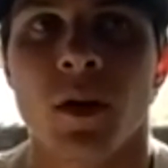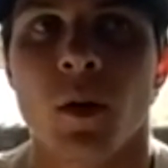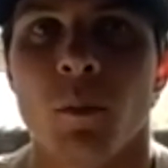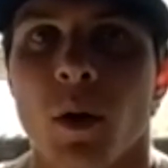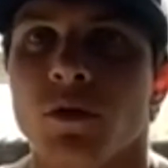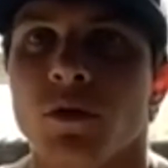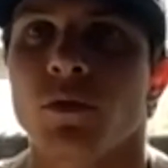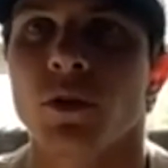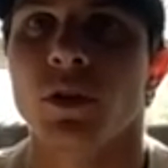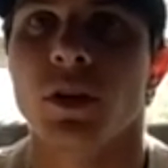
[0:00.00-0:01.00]
but was
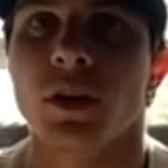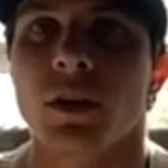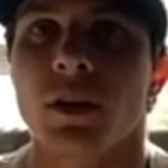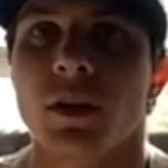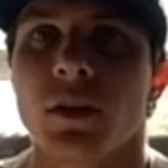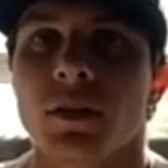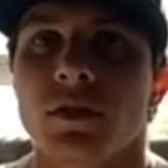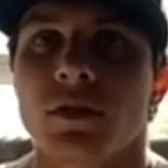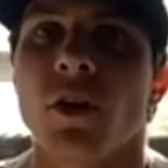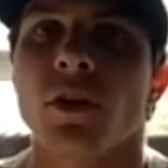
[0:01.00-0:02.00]
really
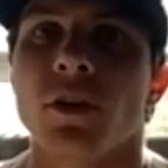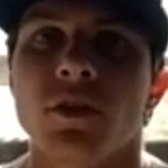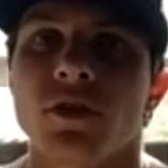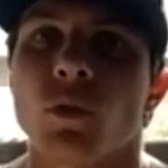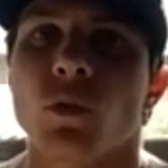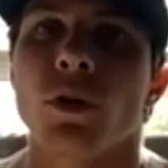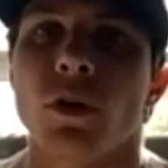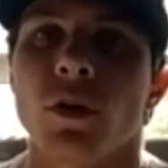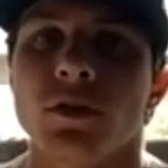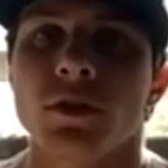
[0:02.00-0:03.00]
starting to just work
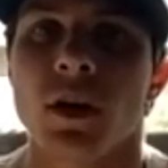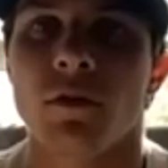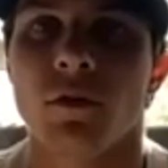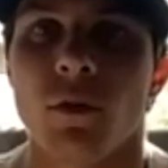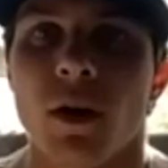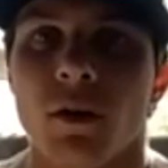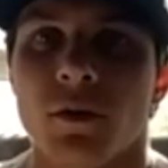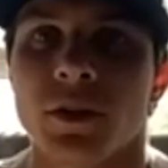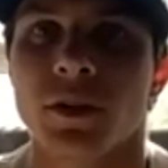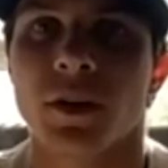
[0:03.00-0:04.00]
on stuff while I was
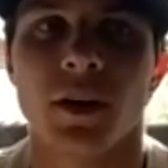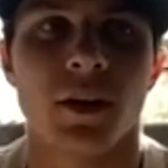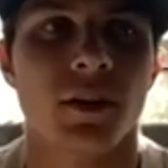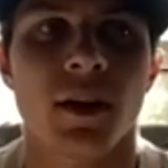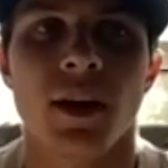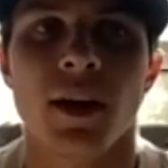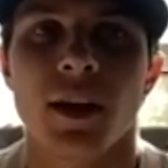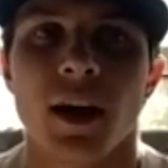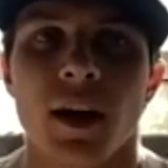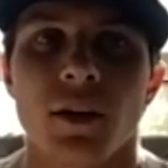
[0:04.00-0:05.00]
there. I
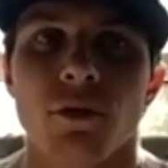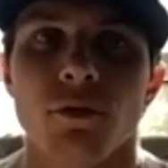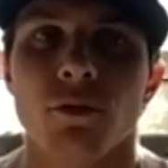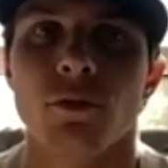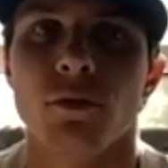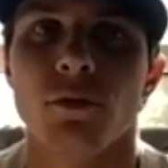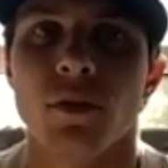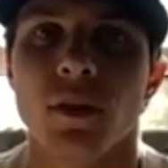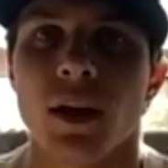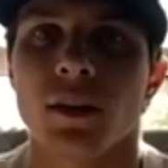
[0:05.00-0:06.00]
kind of threw
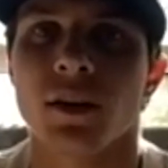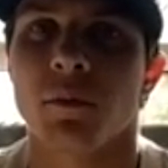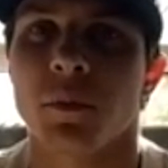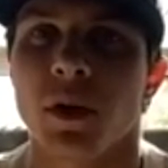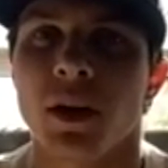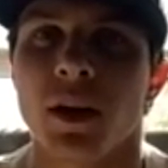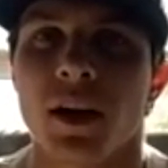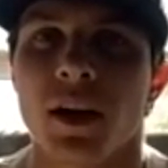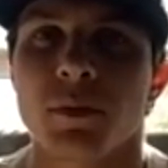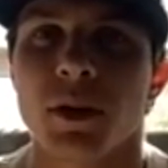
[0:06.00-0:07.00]
not the competing
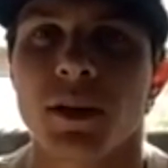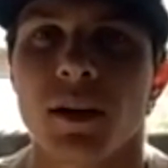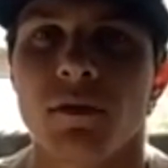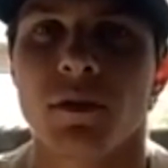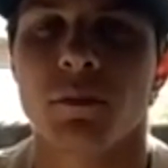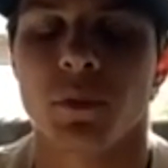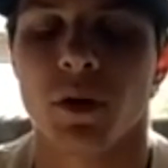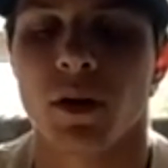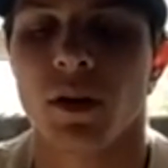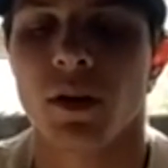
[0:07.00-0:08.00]
aspect out of it,
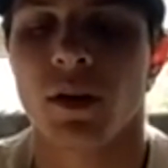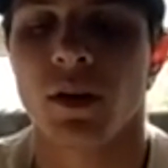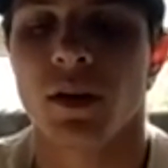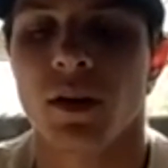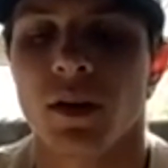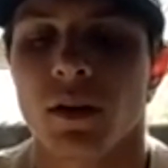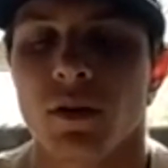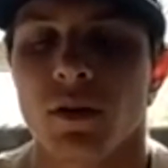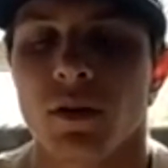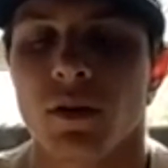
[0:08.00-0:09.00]
but
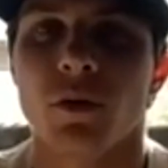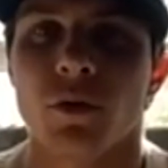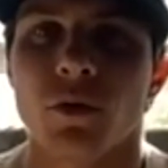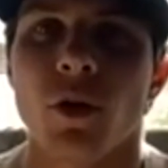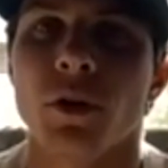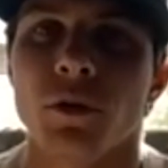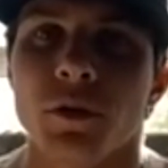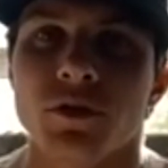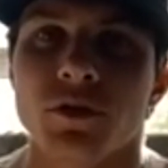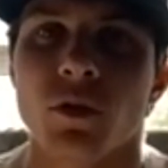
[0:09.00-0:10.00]
through throwing the
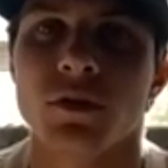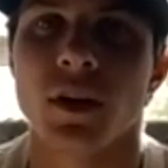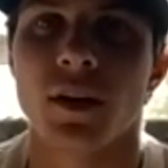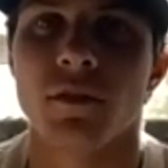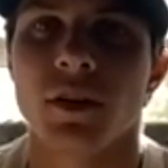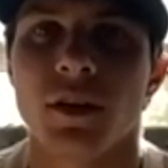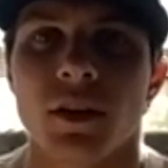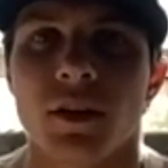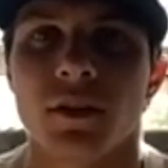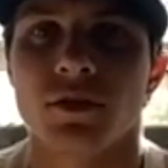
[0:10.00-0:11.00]
results out of it
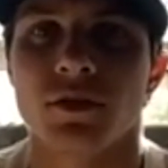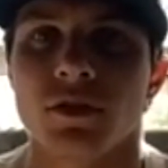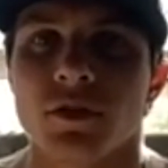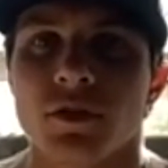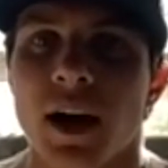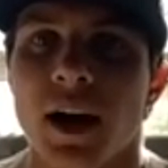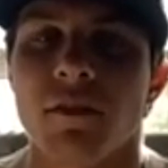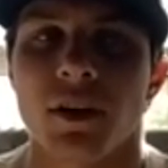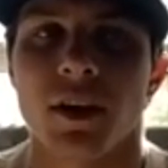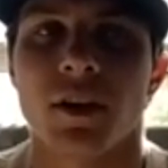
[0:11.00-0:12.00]
and just
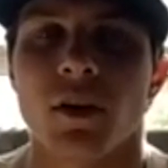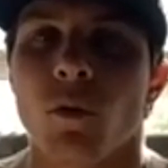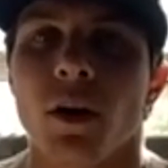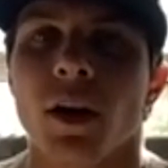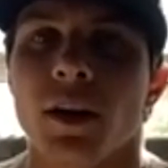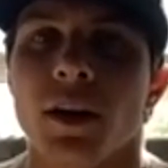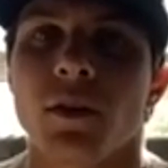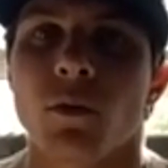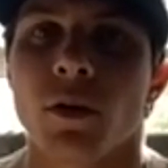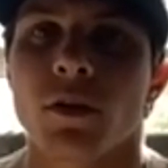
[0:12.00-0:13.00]
diving in on what I need to
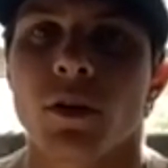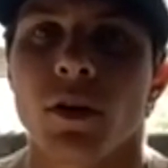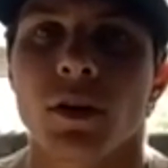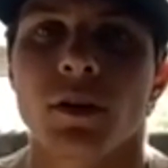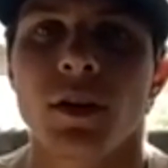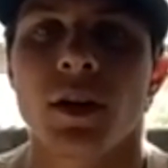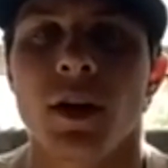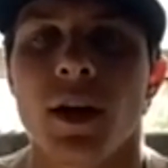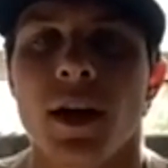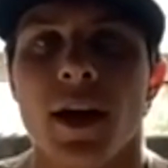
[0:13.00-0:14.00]
work on.
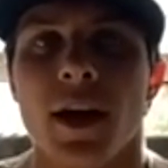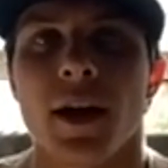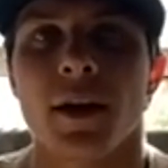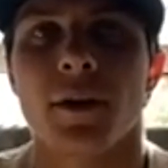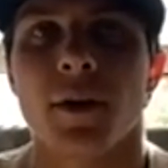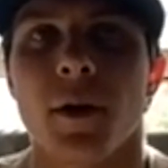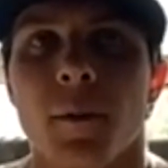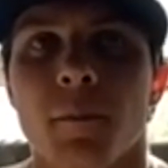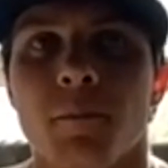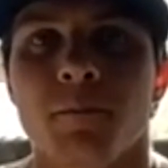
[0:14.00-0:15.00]
And,
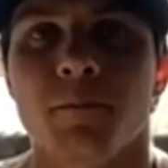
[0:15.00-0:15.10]
um,